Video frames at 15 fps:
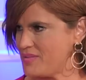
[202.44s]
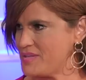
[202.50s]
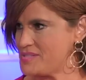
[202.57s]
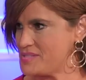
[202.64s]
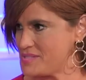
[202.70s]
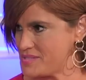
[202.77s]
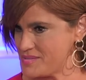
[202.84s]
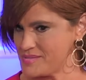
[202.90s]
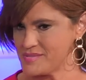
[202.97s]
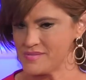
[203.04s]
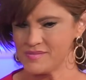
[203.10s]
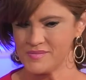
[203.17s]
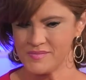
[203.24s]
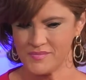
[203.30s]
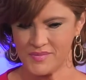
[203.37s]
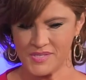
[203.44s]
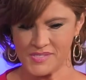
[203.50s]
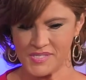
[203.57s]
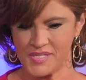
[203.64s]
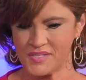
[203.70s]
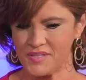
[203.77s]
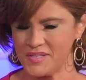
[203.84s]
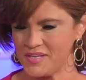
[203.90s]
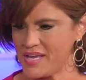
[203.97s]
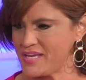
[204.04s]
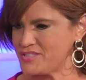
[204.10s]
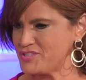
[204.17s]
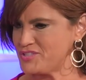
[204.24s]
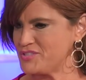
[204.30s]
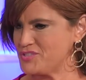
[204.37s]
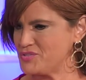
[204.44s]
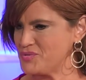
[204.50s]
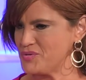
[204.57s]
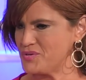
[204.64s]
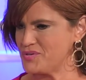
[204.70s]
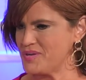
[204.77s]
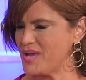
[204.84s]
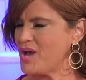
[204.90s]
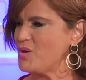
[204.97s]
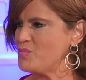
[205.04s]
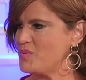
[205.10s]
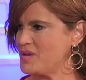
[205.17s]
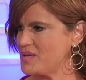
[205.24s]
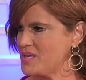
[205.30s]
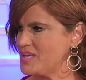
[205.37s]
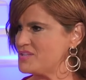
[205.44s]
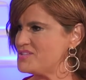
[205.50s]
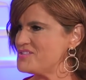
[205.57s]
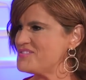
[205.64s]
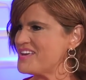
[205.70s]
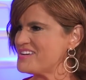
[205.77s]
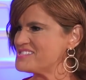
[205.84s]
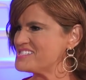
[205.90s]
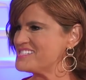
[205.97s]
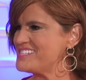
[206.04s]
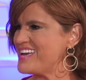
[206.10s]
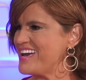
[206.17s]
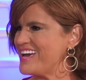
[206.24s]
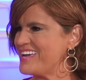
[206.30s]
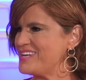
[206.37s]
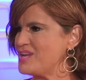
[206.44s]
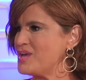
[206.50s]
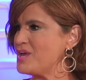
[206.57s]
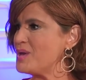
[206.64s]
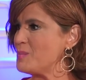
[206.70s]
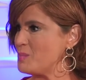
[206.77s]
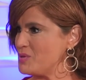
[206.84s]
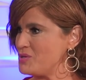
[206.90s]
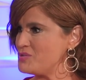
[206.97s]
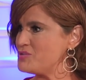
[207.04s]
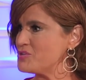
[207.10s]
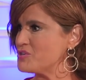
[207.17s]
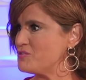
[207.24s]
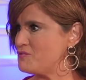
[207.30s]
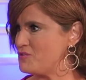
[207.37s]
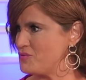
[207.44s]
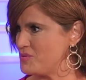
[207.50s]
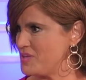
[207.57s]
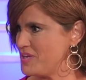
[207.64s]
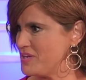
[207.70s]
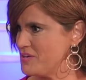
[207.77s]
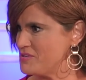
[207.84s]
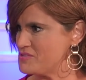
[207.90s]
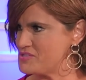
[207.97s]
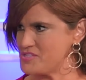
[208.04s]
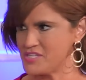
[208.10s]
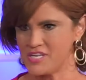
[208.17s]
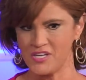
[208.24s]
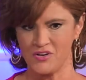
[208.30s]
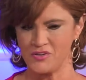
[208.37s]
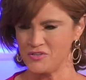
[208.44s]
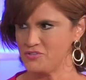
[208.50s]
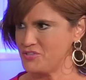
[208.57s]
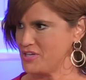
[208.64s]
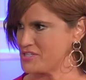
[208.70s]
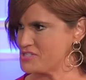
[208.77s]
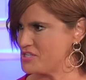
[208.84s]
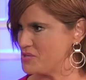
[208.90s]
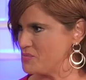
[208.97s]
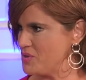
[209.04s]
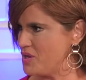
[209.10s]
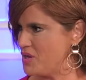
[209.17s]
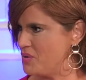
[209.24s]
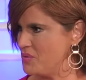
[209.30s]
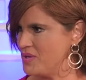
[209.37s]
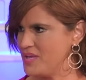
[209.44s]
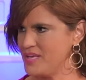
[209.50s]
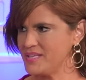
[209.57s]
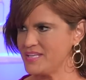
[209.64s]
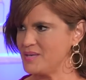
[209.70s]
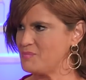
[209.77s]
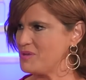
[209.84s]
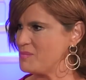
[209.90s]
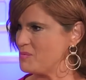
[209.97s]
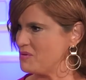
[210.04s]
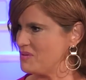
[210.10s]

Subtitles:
this inclination toward helping in 2009, but you took a few years to get all your ducks in a row, get people